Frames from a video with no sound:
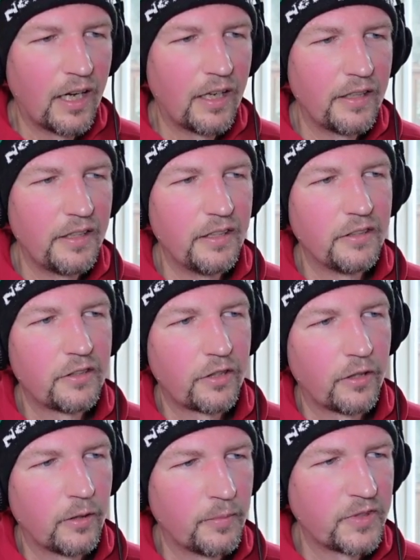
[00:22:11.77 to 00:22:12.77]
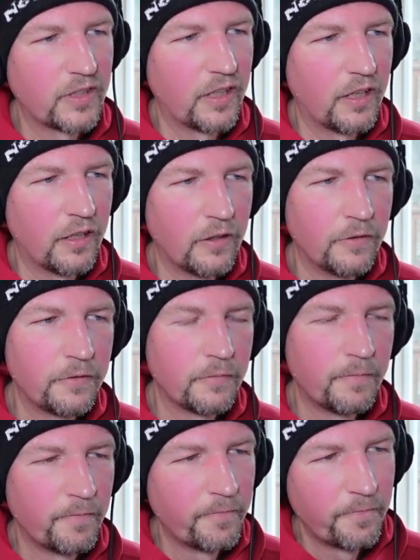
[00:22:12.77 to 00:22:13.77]
In terms of,
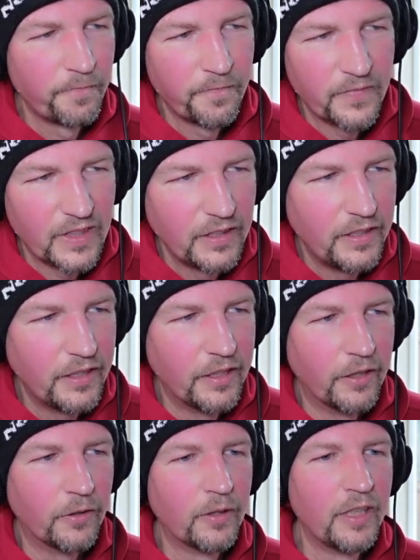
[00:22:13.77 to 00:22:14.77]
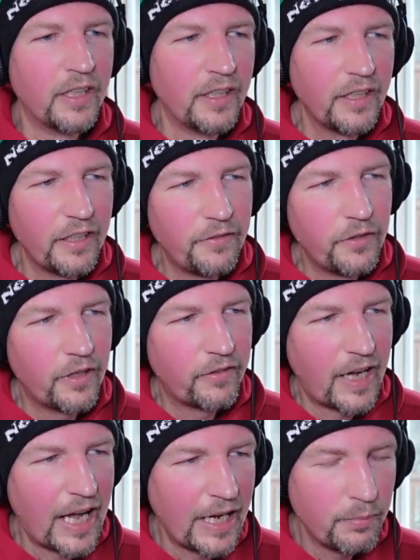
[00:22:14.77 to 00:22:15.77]
you know, if you have
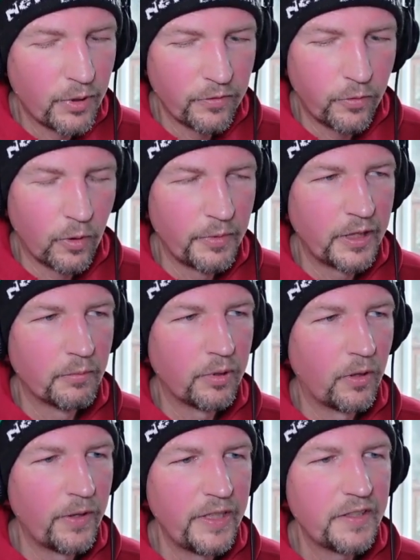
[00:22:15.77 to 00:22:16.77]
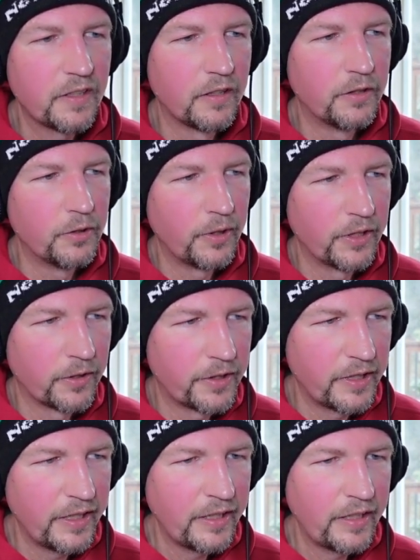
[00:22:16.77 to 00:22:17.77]
high performing employees and they're doing their
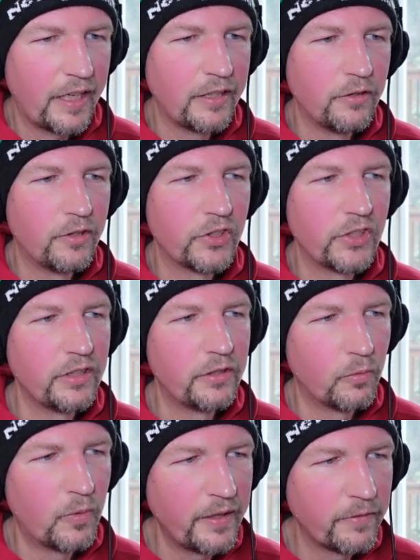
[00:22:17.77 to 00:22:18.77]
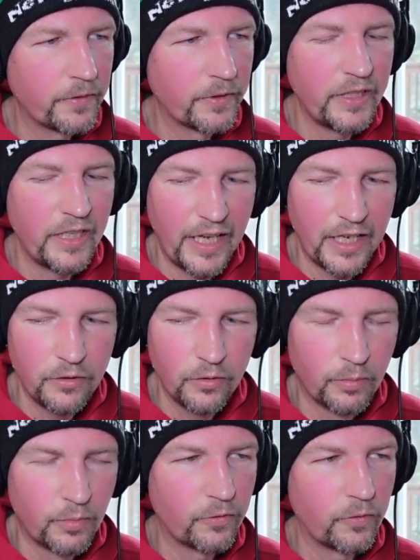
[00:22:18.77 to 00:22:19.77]
thing and you just need to wait for the
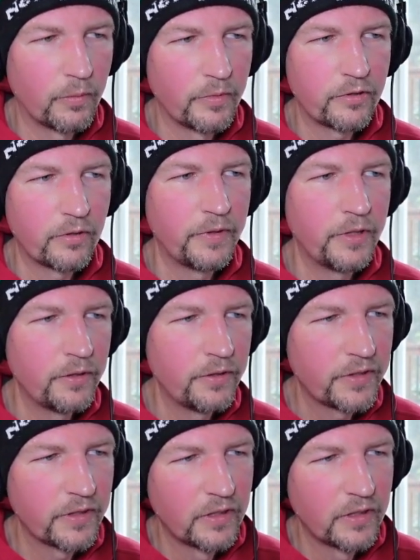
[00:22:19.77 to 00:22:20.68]
annual performance reviews